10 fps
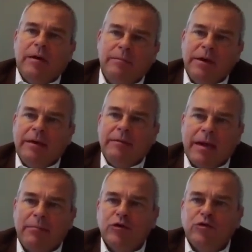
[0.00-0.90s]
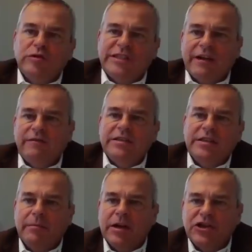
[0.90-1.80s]
being able to service the
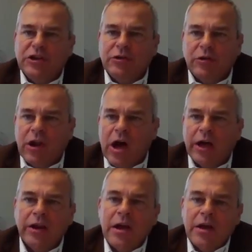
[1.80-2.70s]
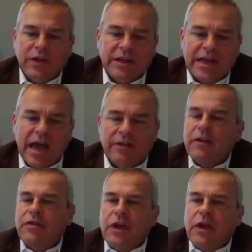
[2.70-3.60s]
machine online. These are the
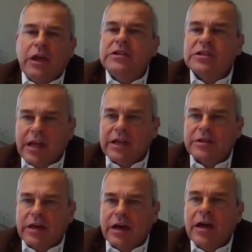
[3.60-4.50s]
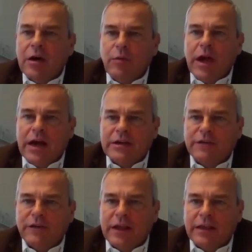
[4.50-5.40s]
things that we are
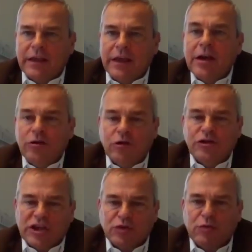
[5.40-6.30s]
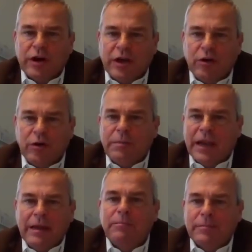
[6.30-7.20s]
definitely not just working on, but
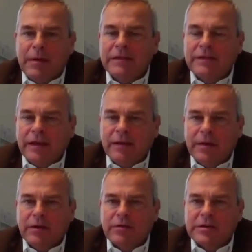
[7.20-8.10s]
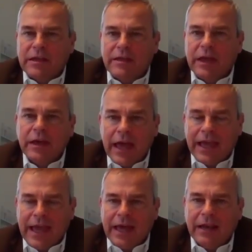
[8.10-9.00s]
implementing. Because I think,
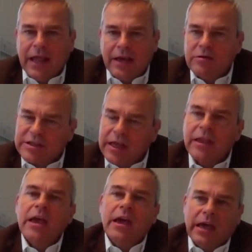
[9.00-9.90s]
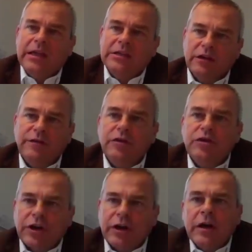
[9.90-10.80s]
again, like you said, it is the
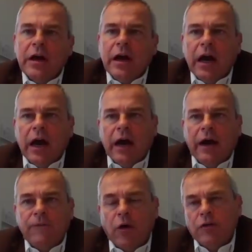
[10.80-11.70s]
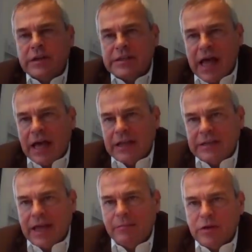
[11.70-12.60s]
future. On the sliding
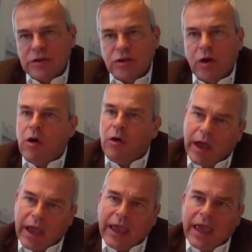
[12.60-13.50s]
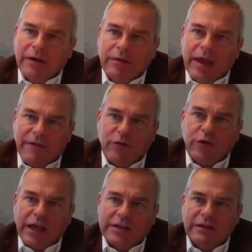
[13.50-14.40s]
table saw, again, we have
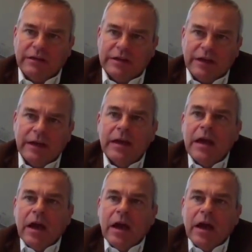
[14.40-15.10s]
connectivity